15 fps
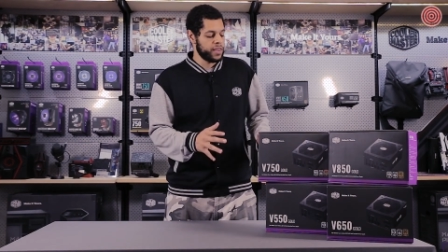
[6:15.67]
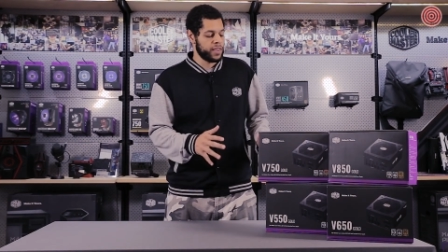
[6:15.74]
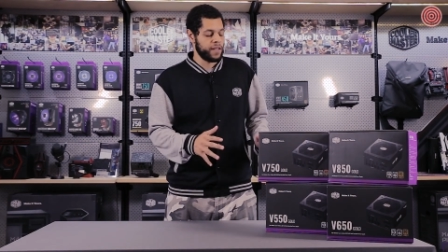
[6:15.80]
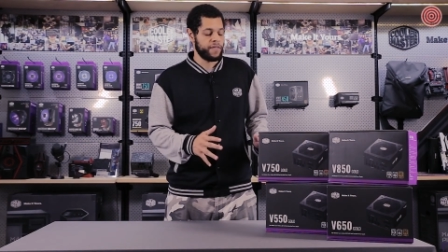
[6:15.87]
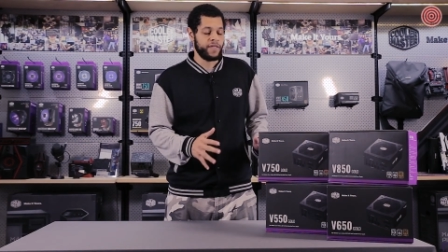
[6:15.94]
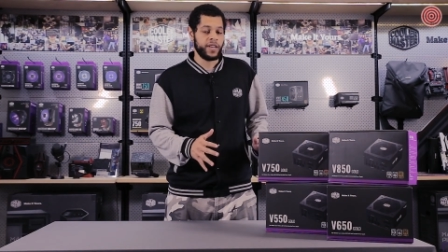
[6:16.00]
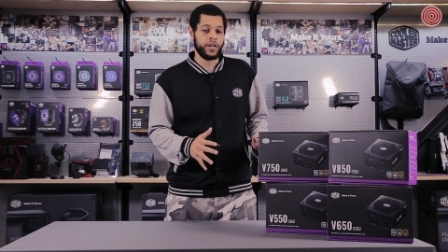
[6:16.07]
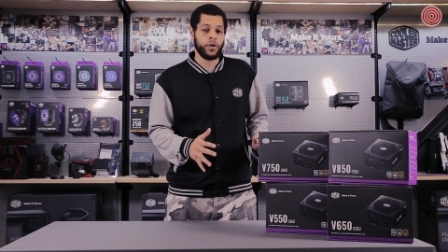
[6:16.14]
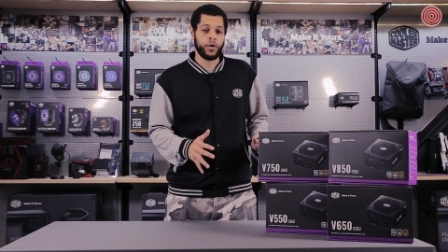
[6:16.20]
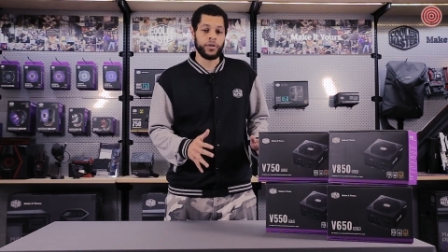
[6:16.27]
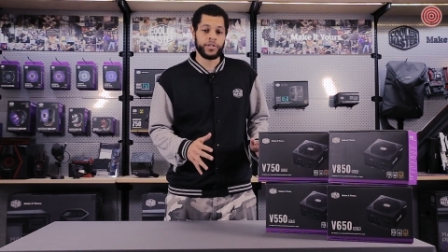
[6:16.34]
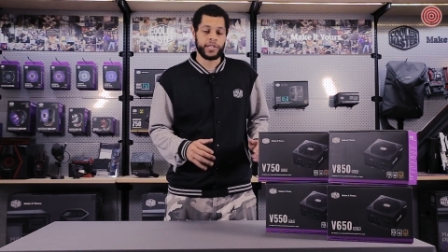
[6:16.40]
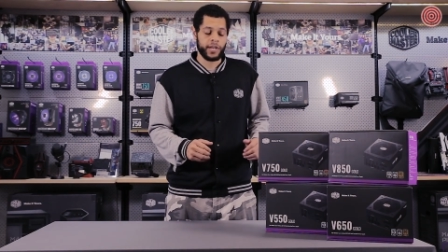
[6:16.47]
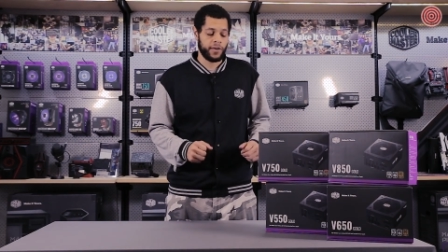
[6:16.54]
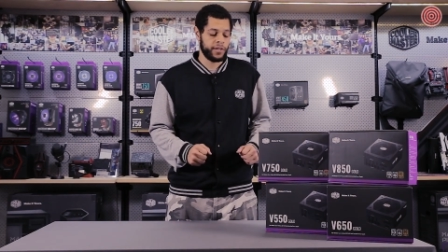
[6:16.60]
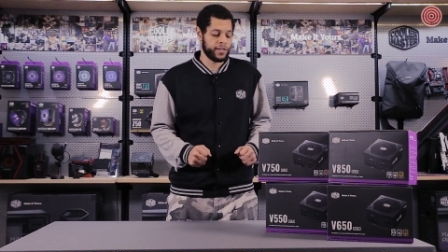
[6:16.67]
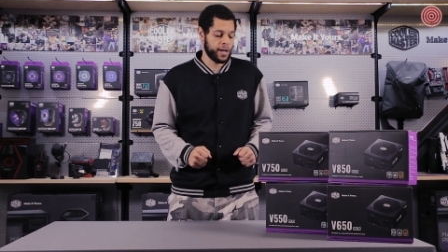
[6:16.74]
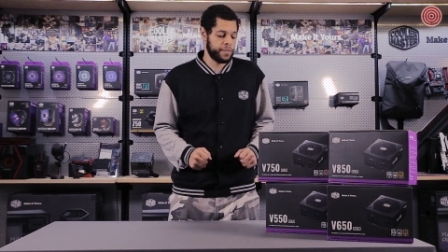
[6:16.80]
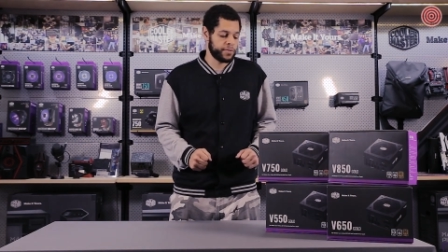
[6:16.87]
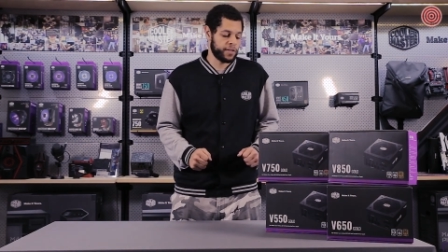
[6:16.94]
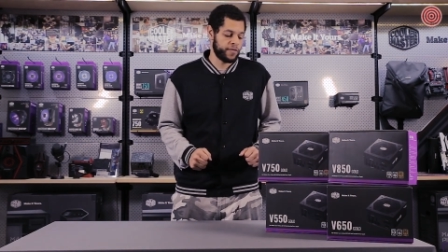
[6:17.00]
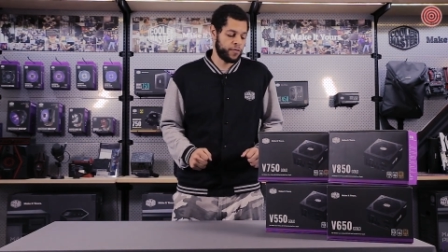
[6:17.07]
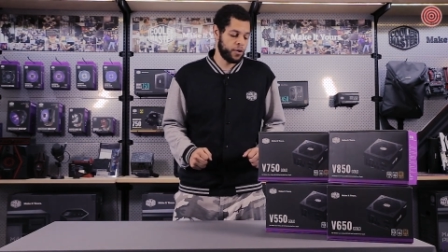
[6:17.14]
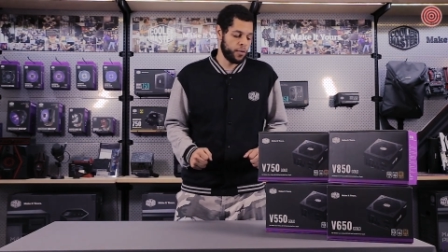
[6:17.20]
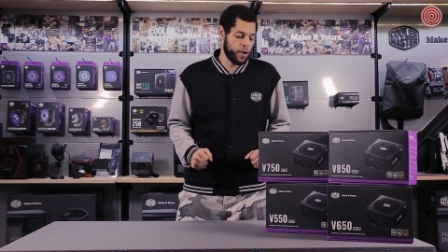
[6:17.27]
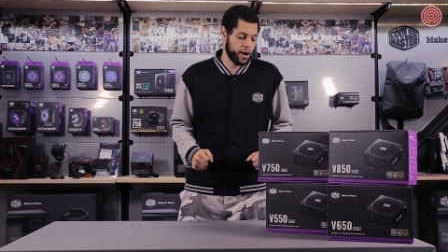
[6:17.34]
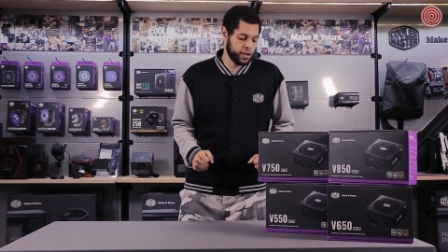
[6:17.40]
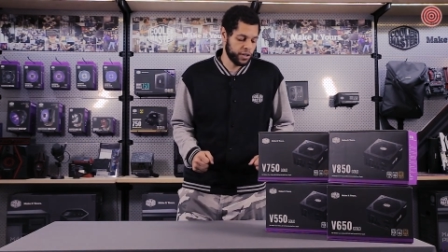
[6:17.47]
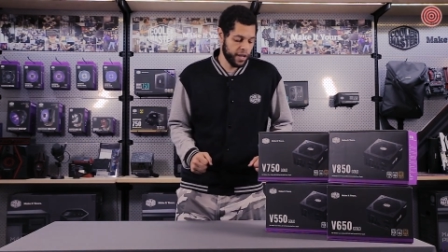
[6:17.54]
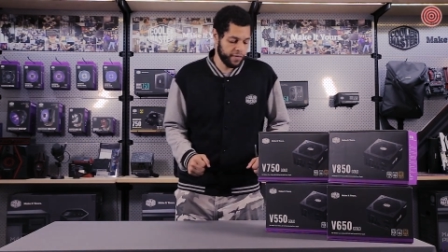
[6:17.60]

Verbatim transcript: The V Gold series comes in 4 wattage